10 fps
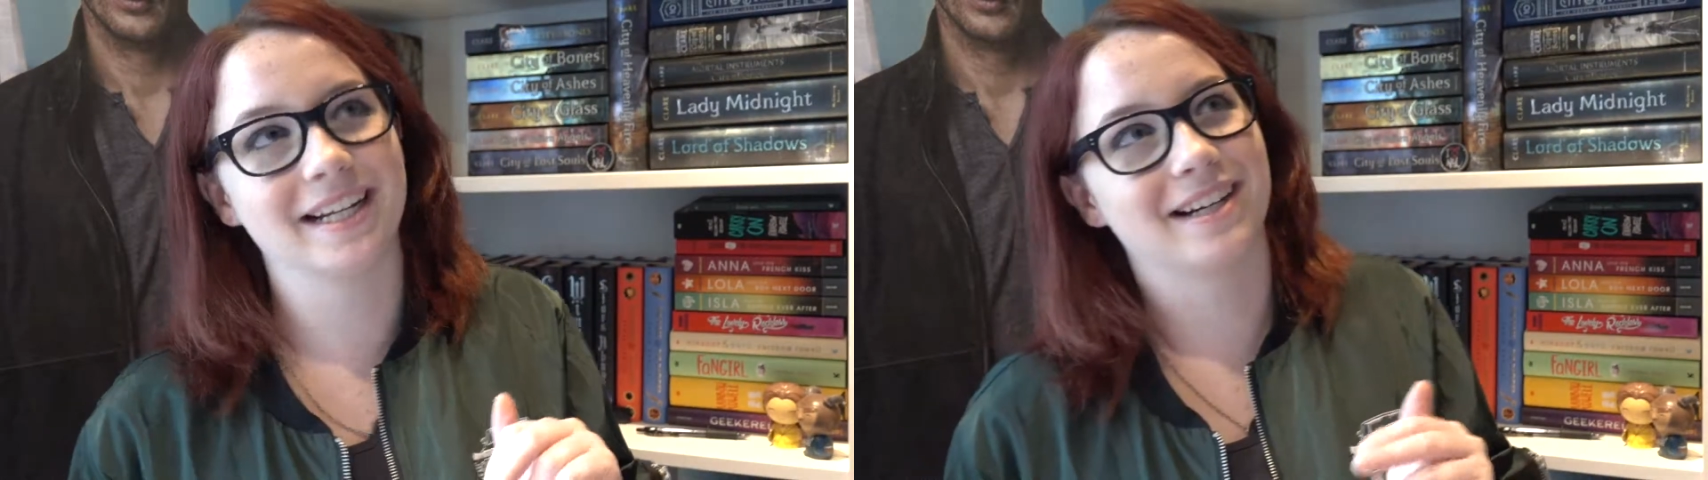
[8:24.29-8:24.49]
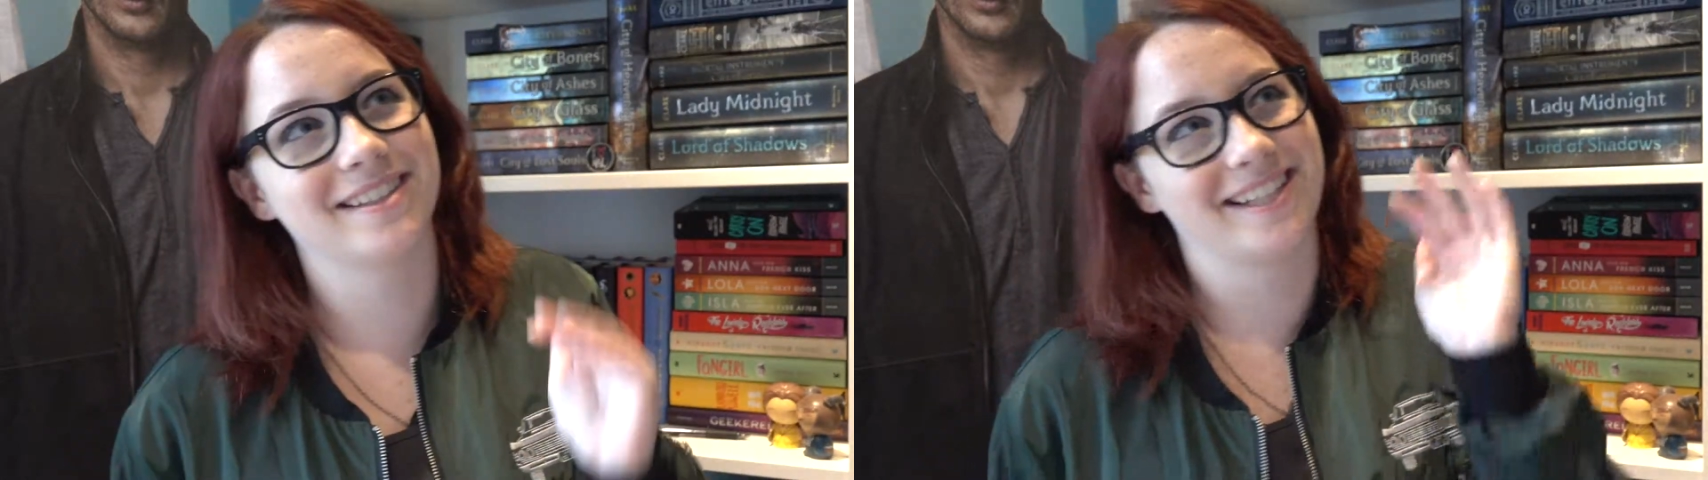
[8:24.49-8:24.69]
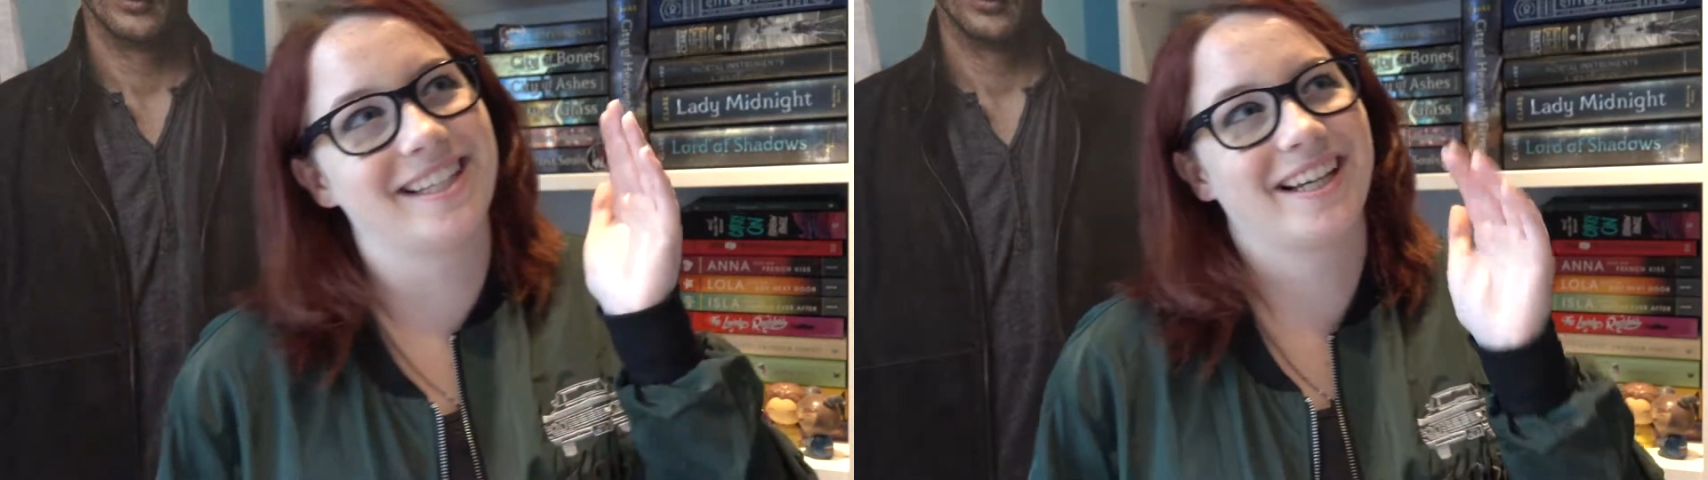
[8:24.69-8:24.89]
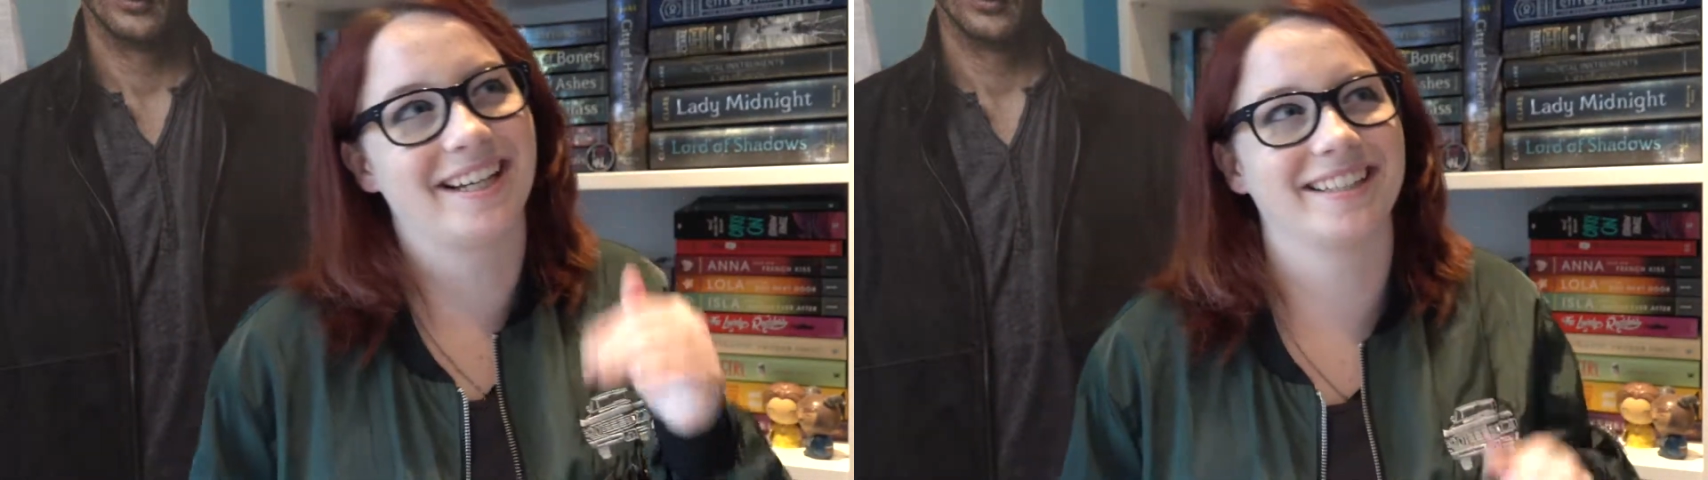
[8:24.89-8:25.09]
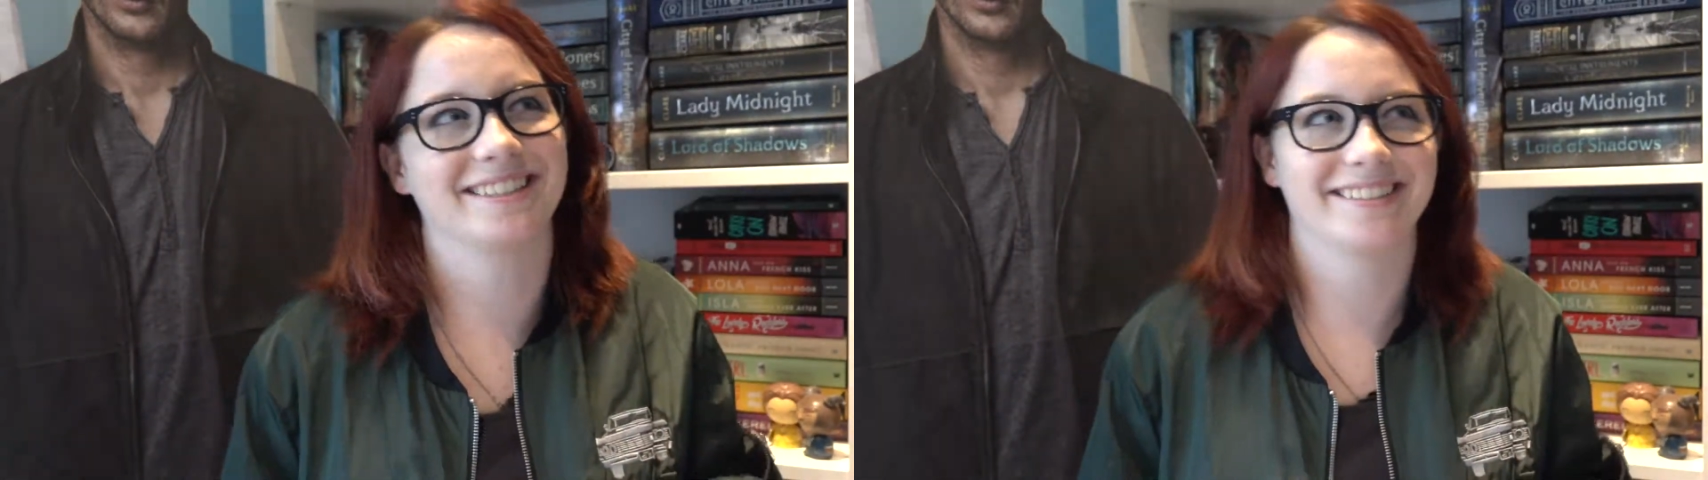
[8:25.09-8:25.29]
And I was
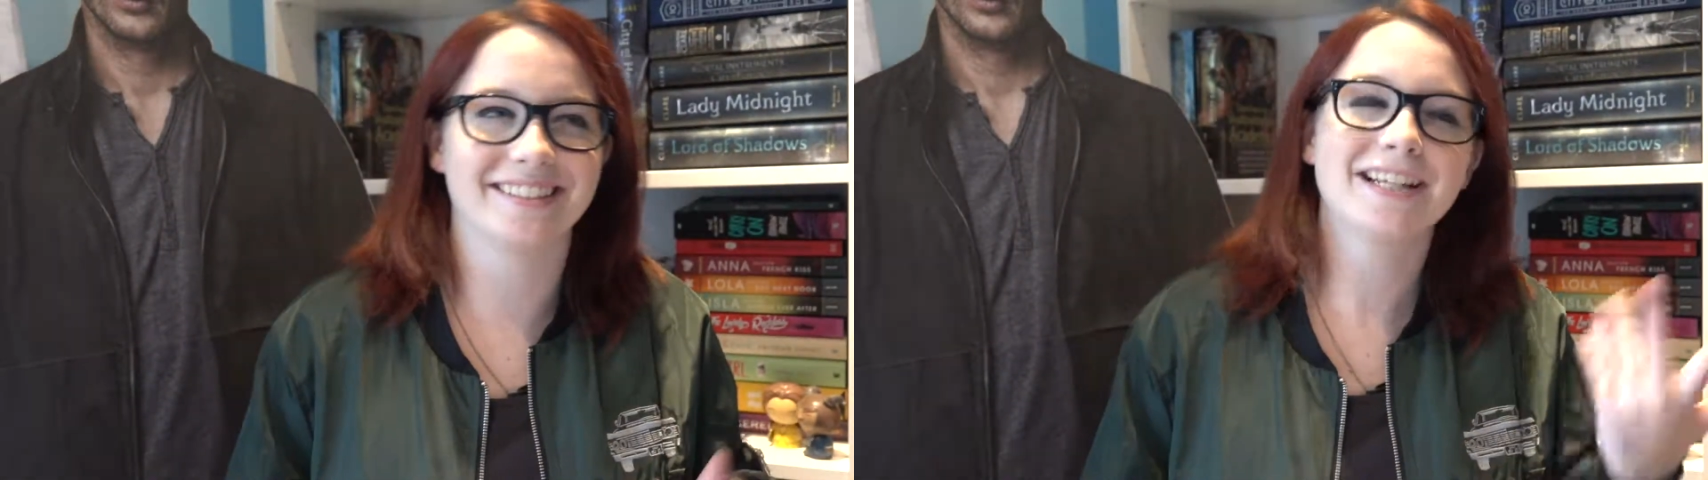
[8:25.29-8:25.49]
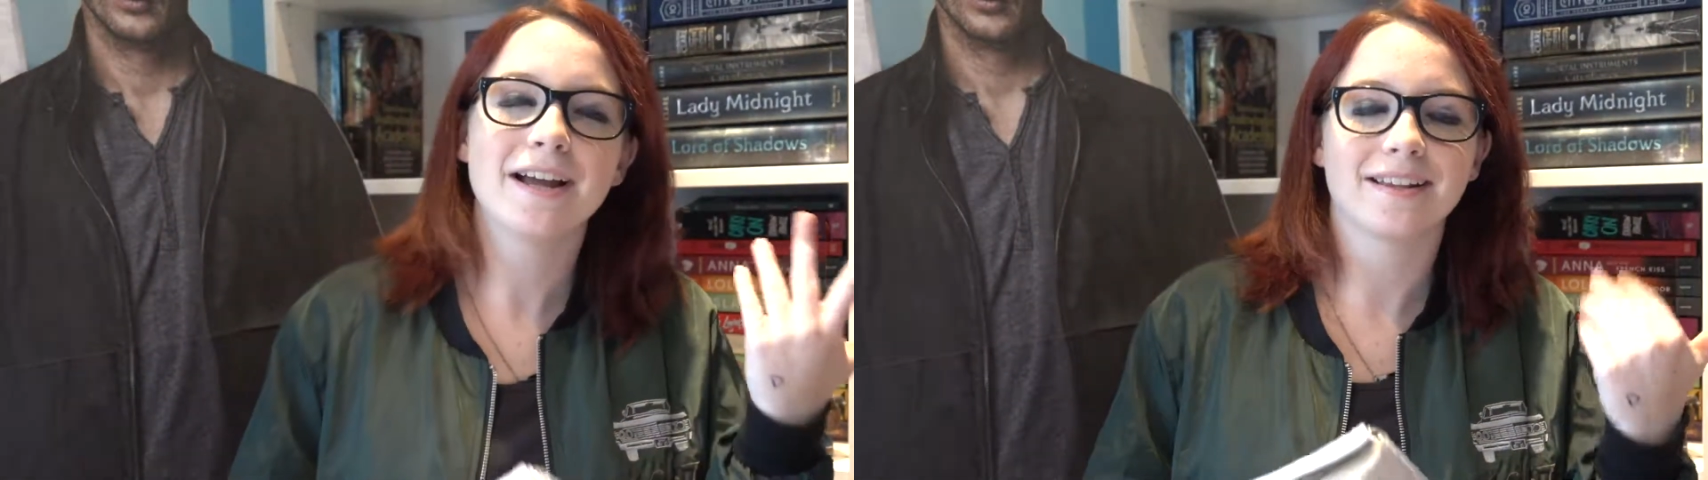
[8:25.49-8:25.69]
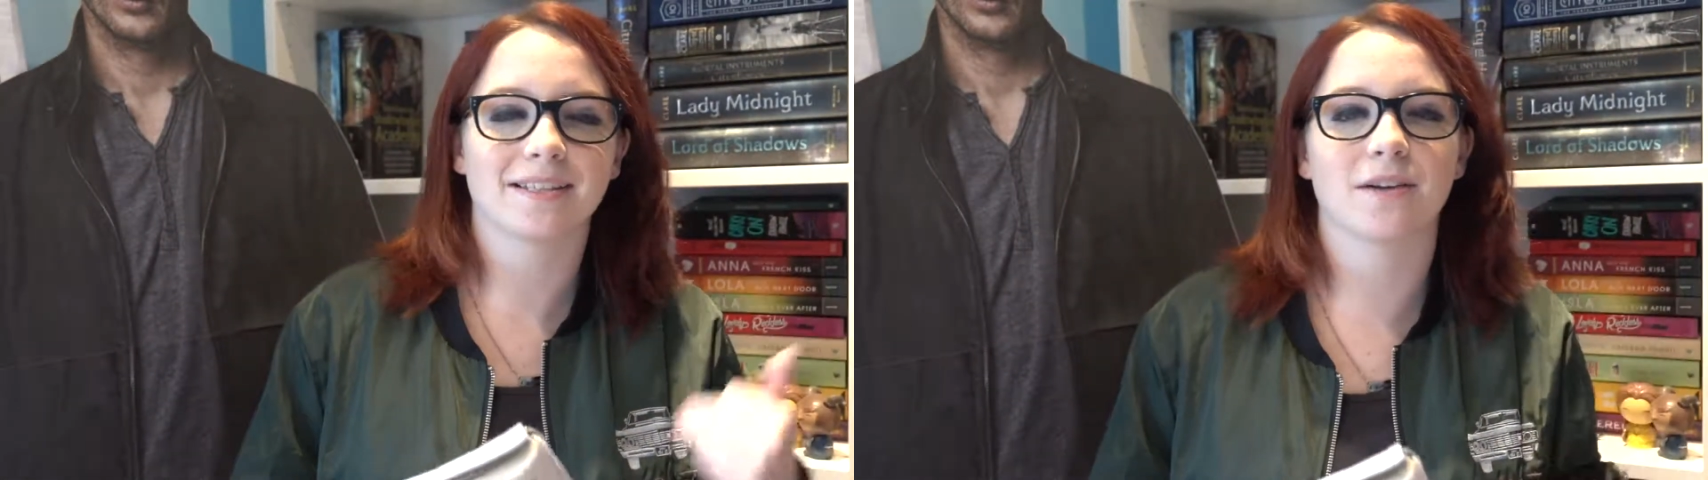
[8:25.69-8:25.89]
like, it's